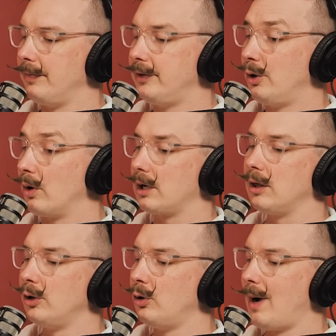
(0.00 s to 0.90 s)
your
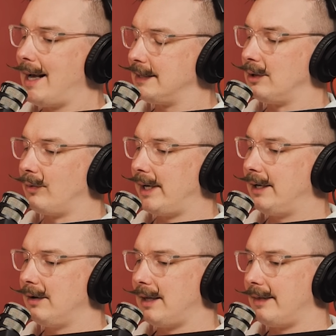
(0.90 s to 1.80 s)
clue as the
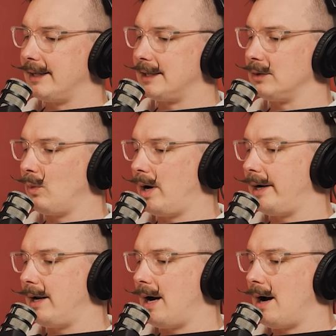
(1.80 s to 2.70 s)
reader that this is what,